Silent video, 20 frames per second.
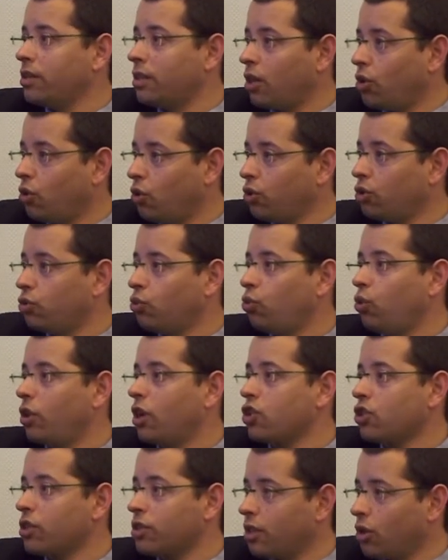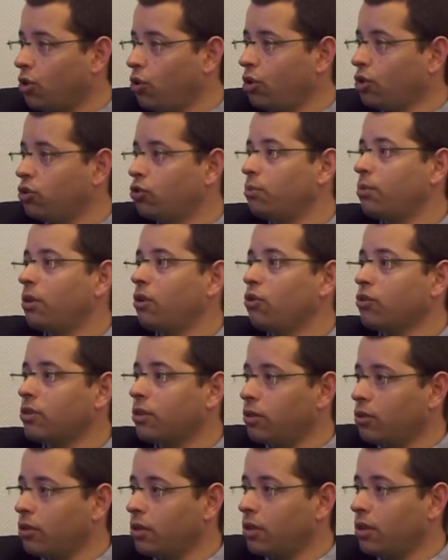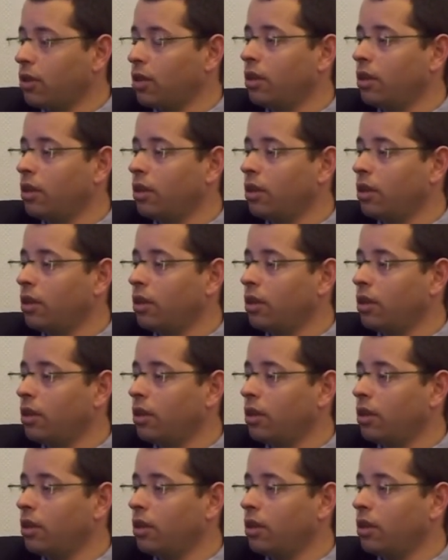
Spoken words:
they are going to Russia, they are going to Belarus, and